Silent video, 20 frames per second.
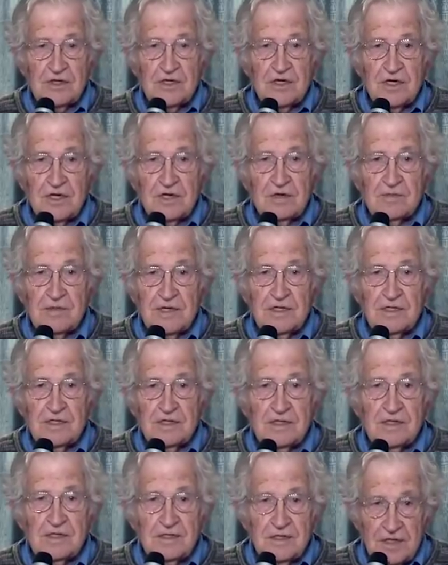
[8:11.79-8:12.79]
economy,
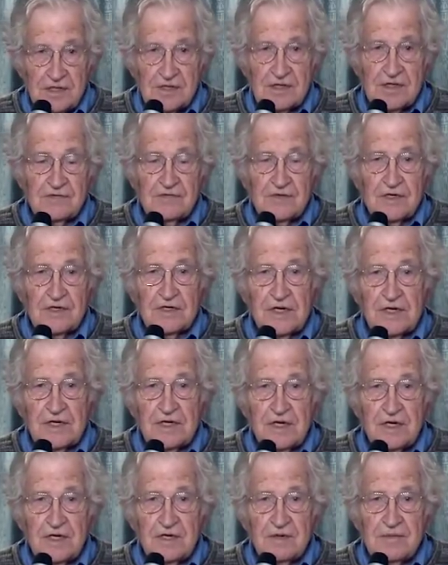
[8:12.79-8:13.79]
laissez-faire
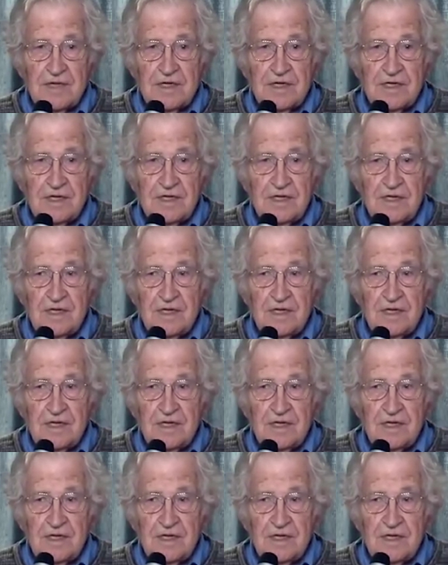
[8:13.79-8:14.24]
economy.